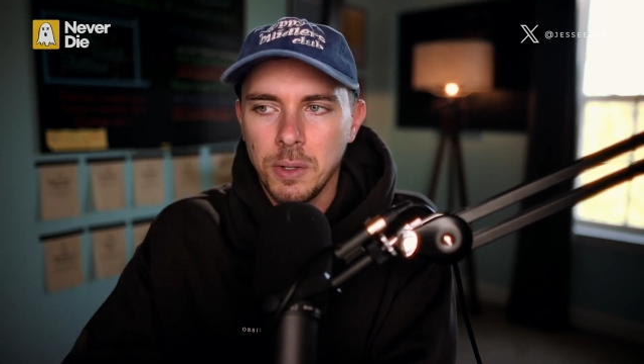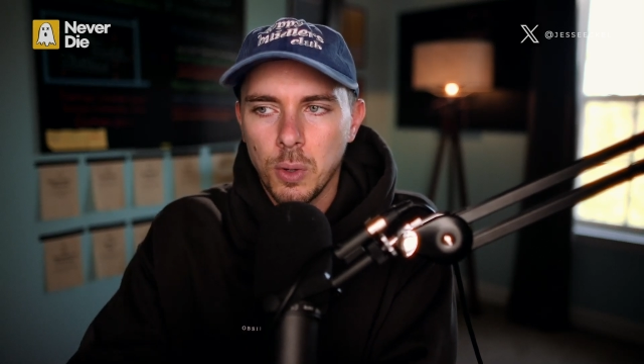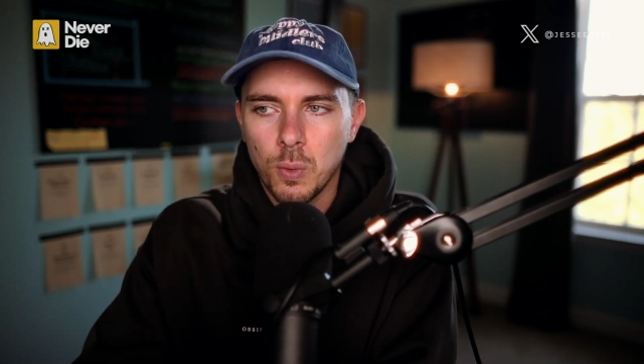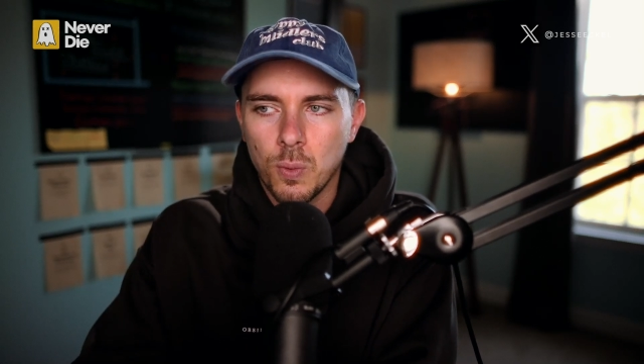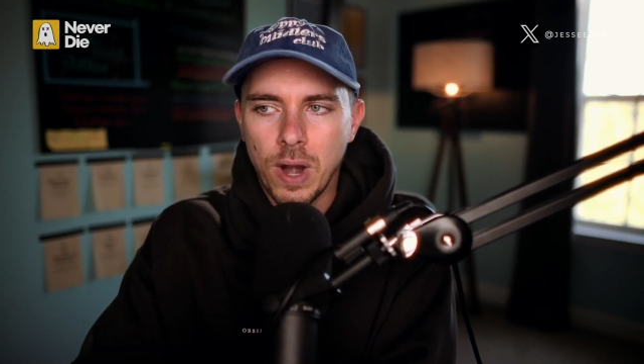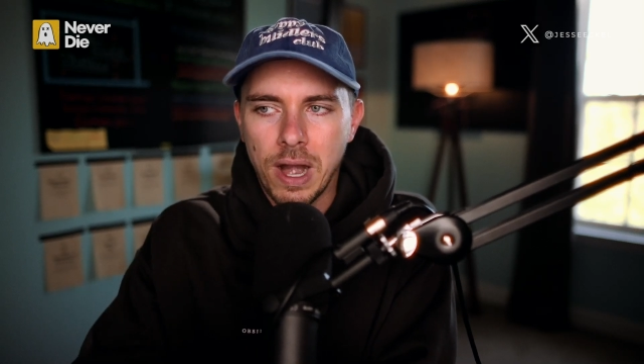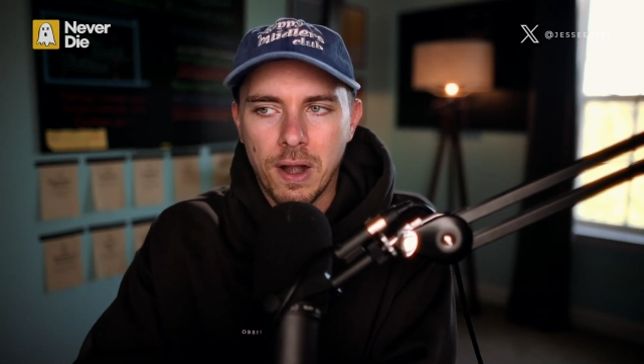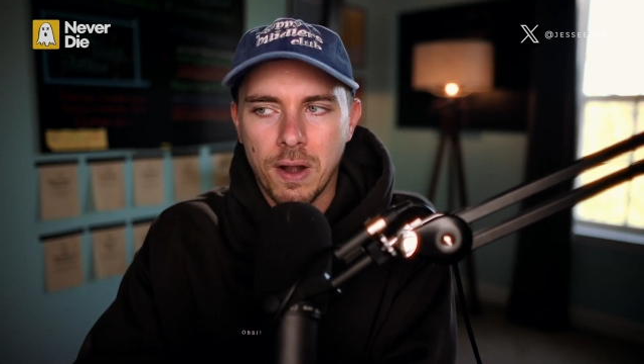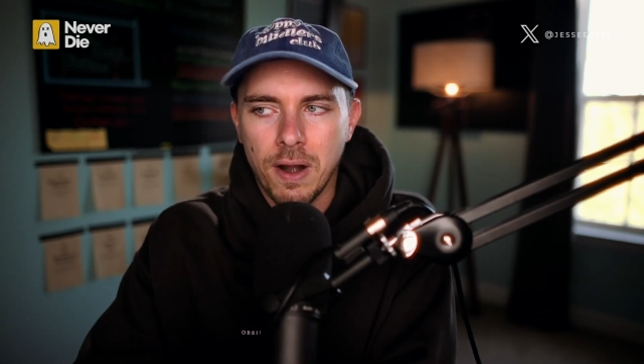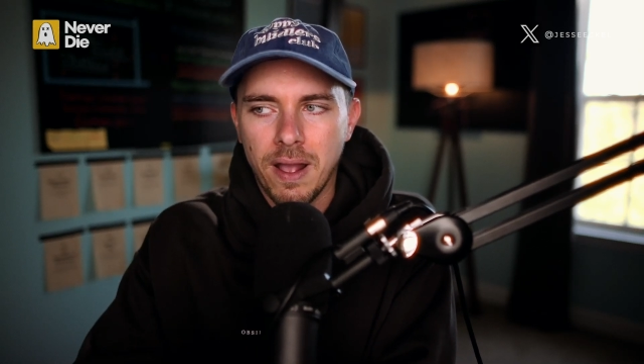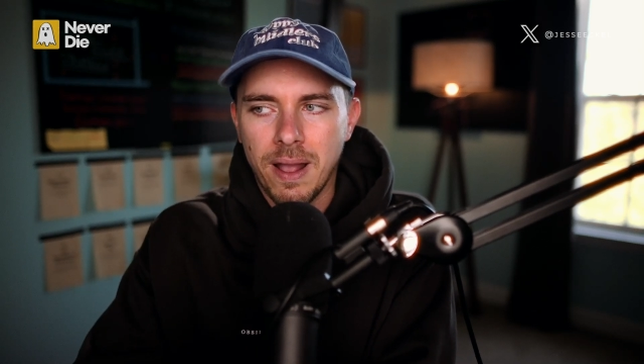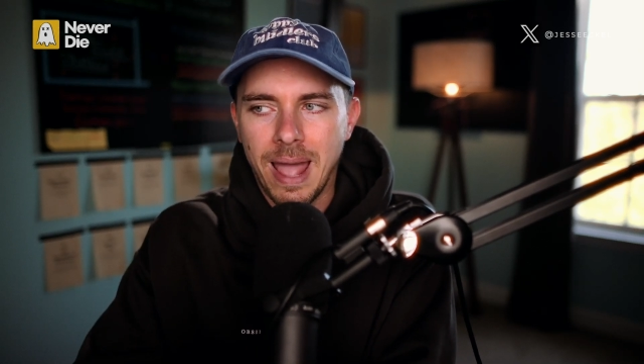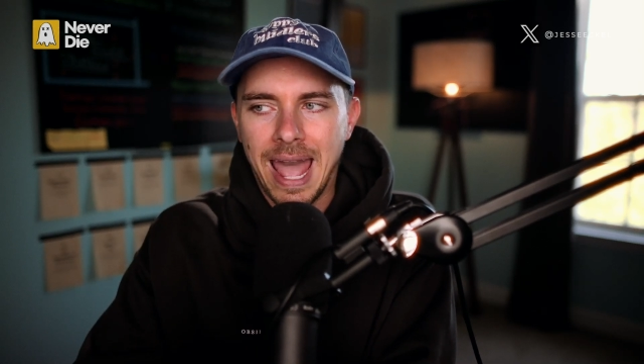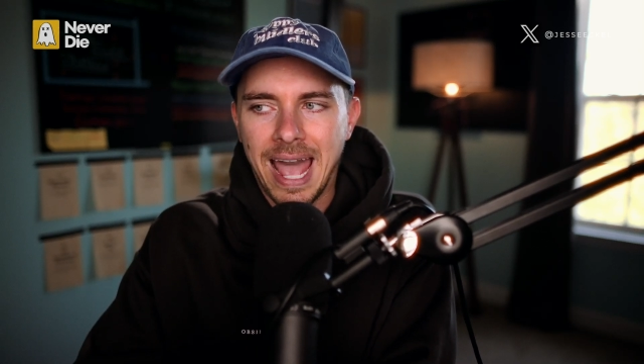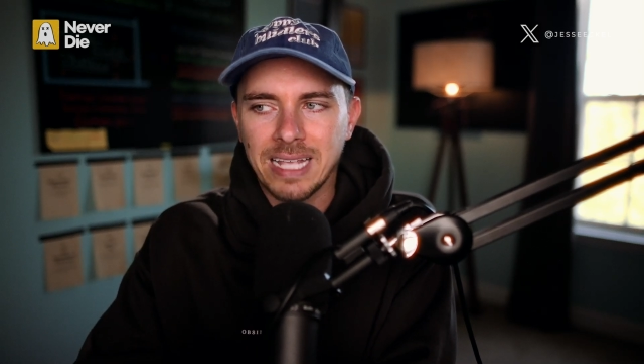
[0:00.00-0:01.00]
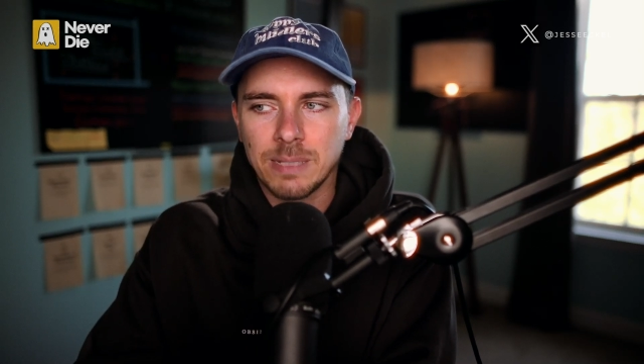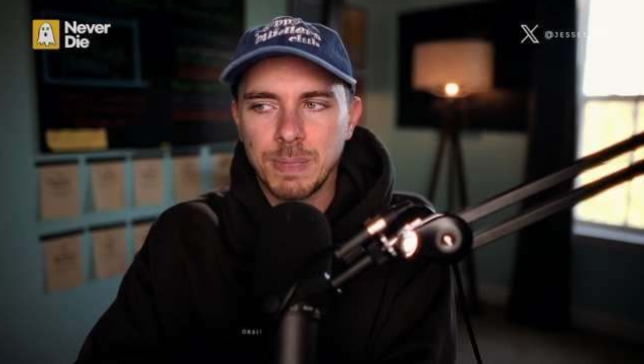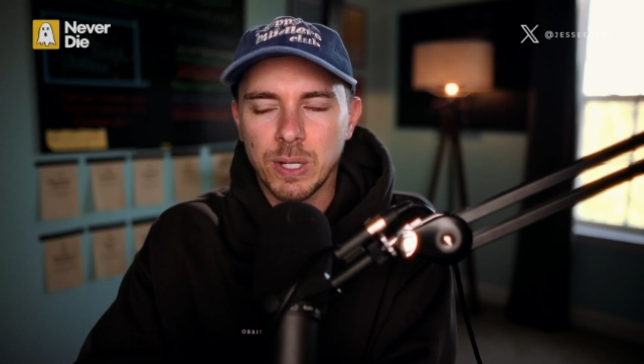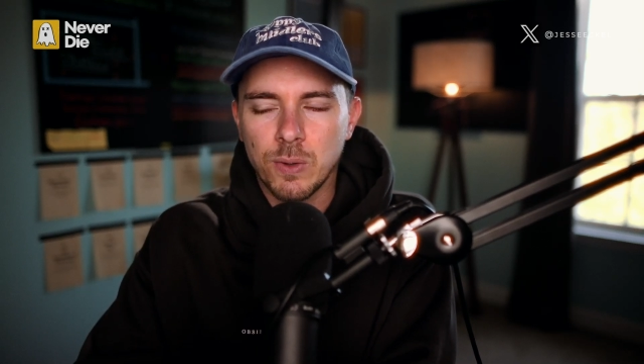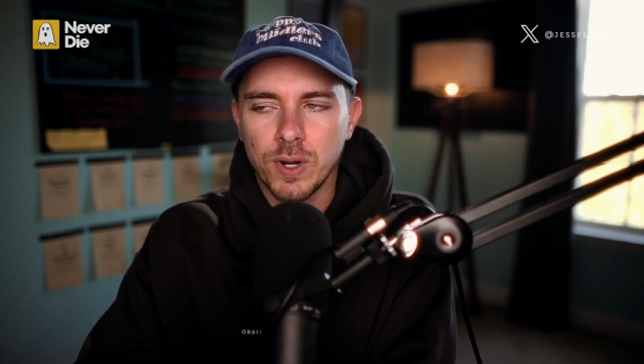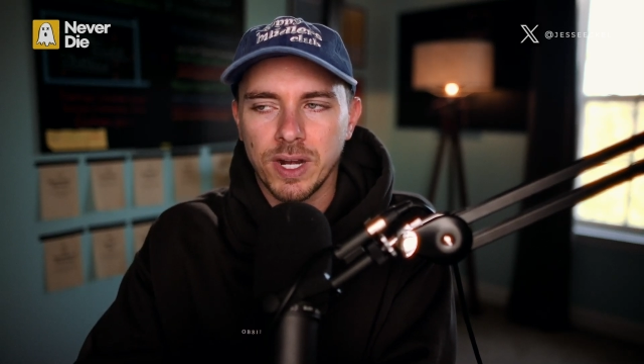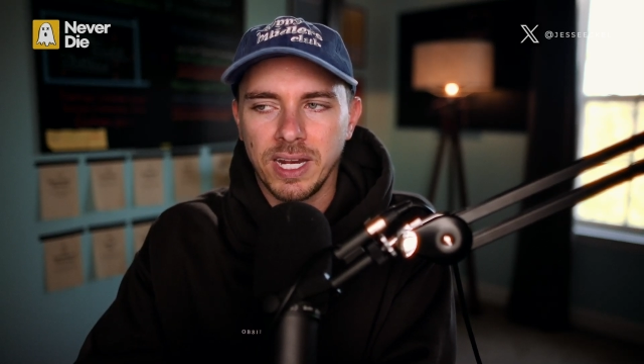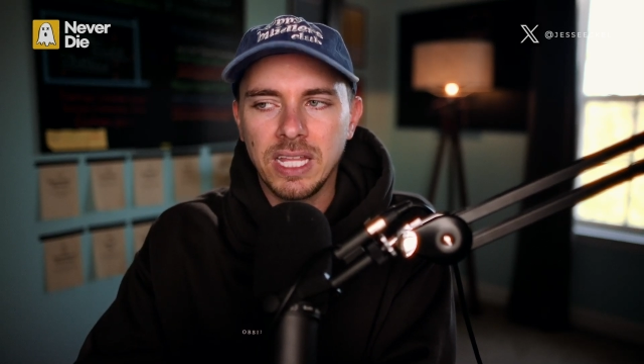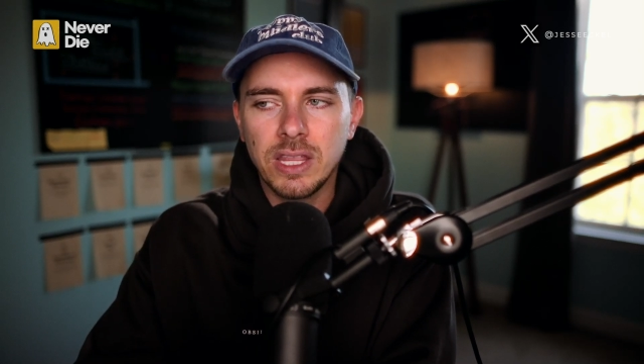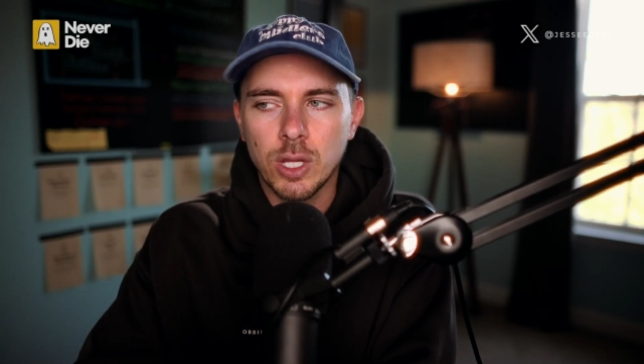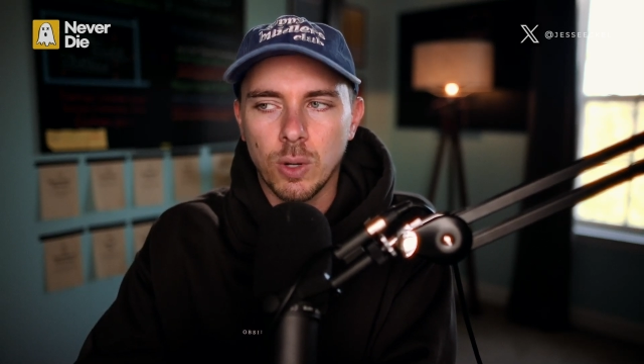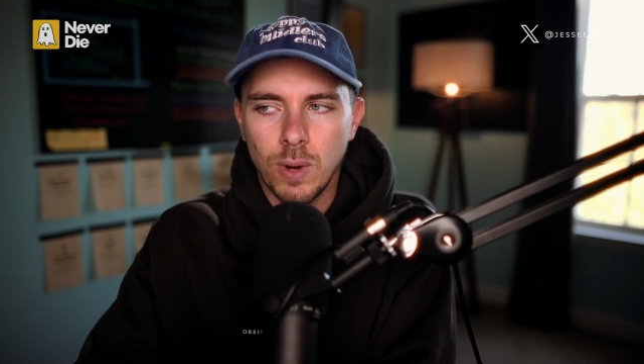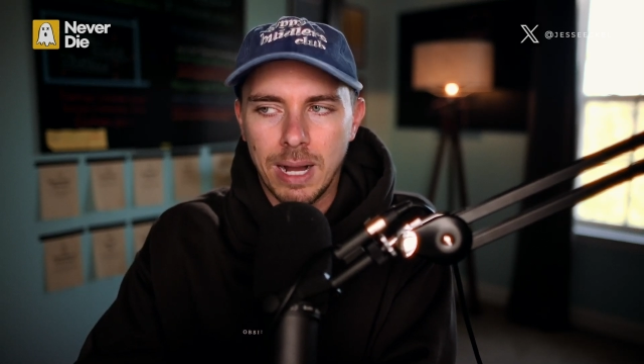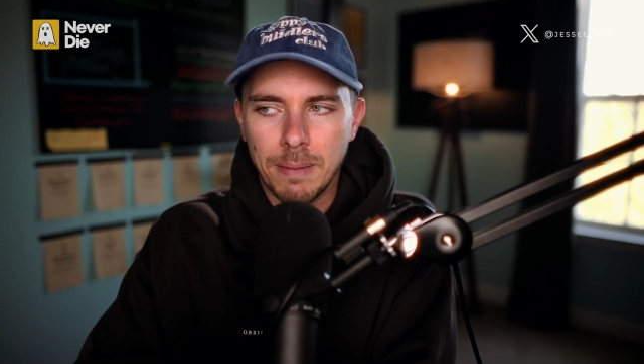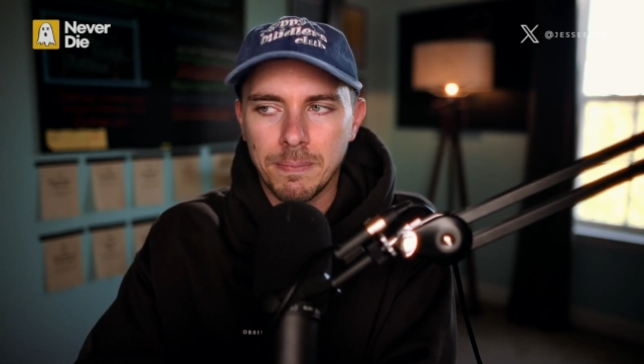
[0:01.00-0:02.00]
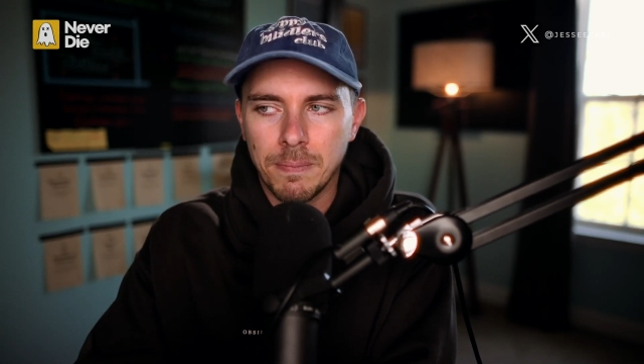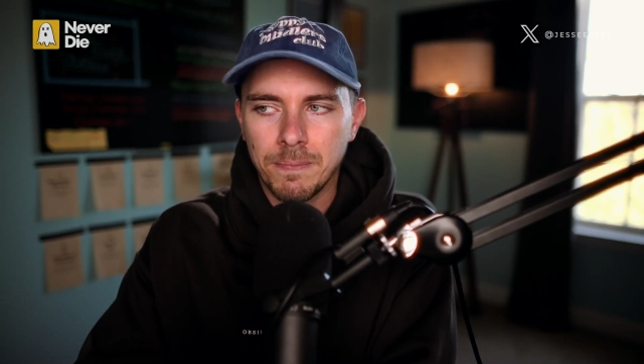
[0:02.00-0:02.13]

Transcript: where as Bitcoin and ETH go up,